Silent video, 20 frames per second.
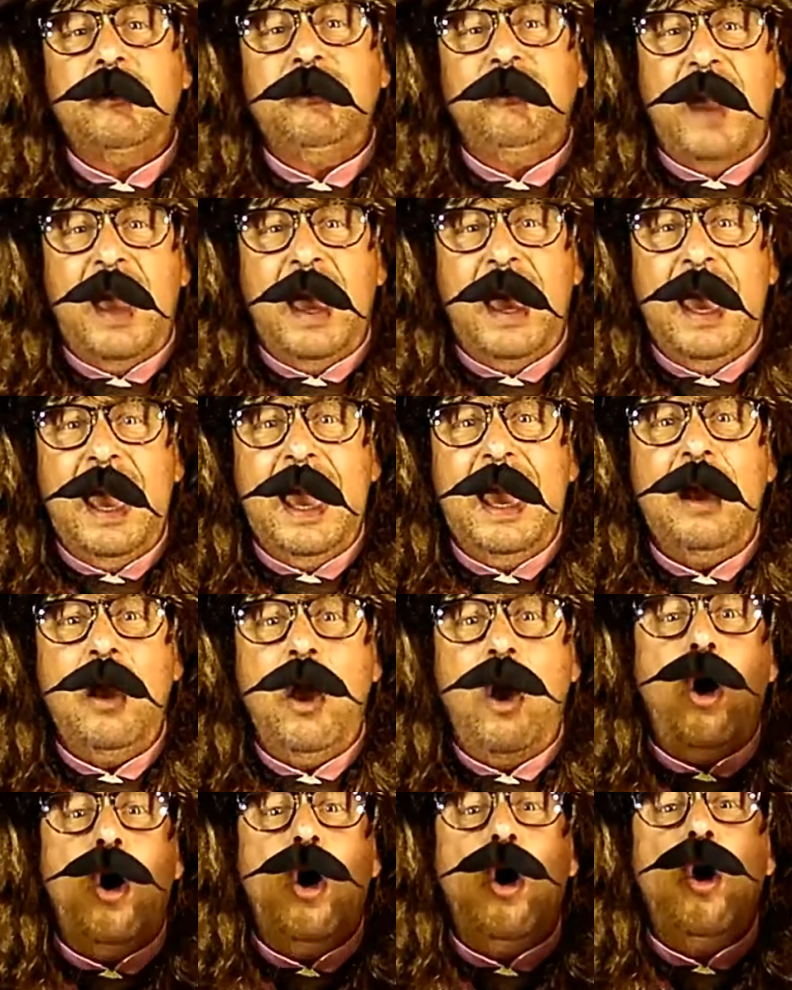good
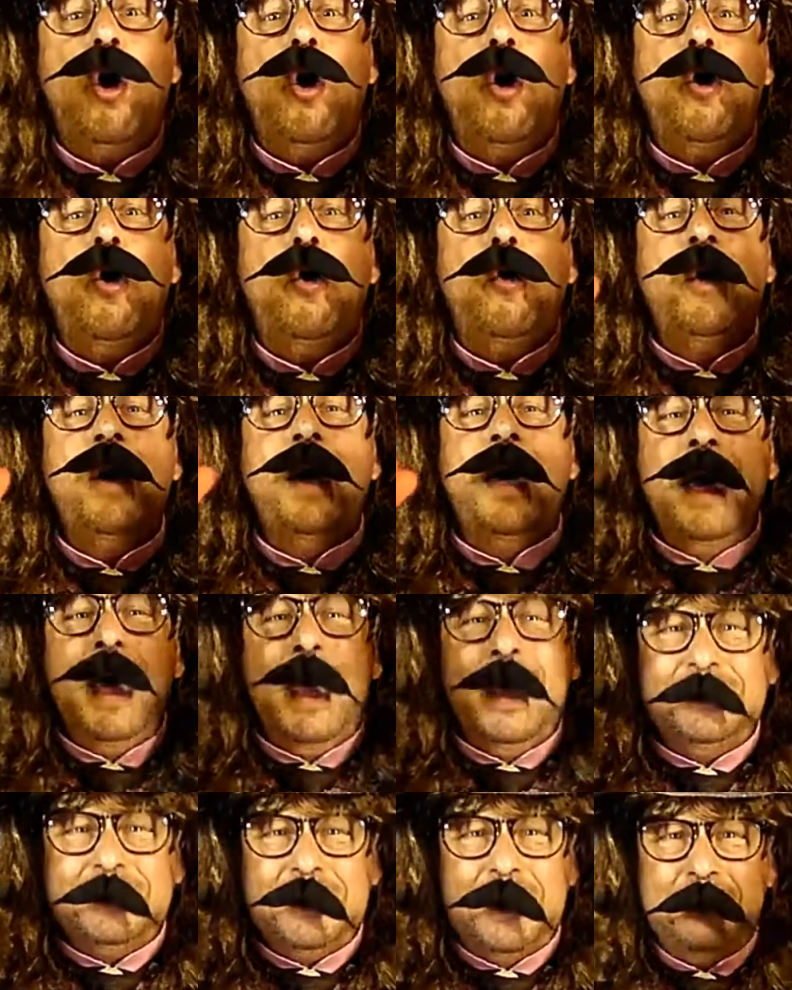fellow,
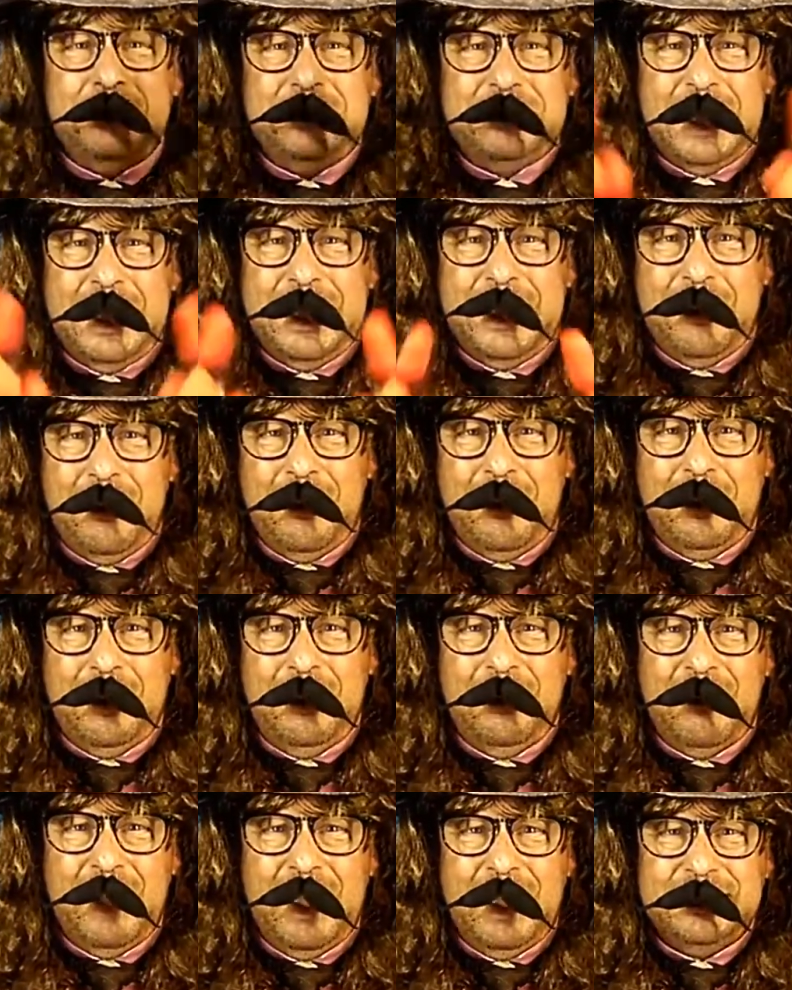and so say
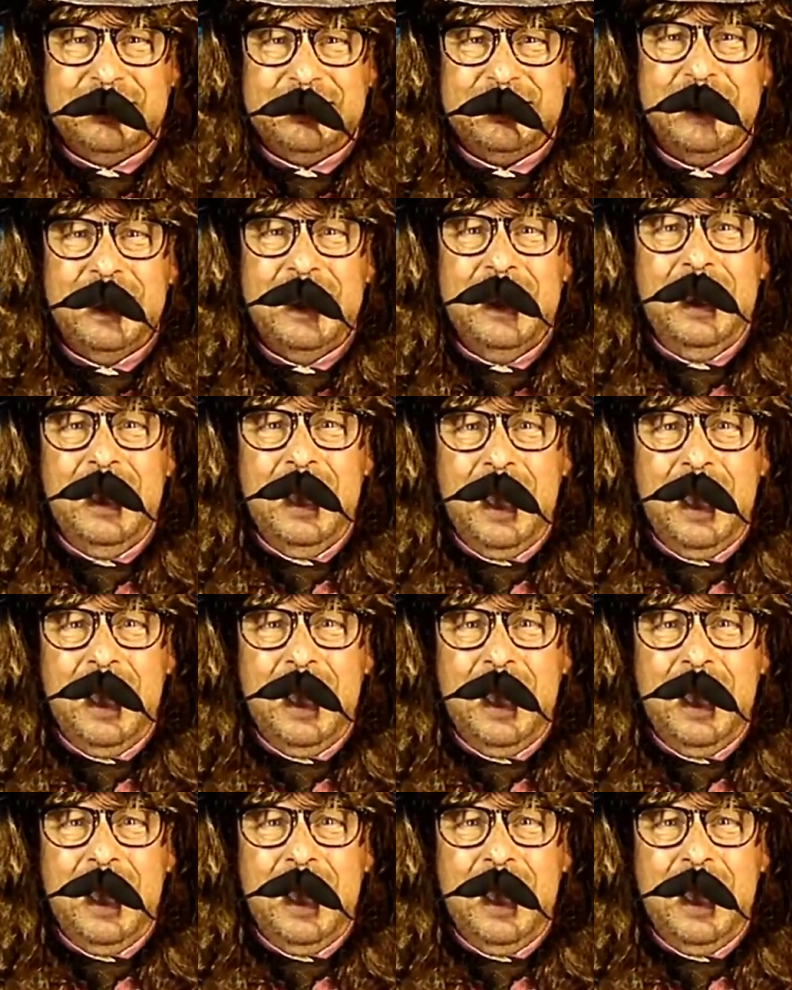all of us.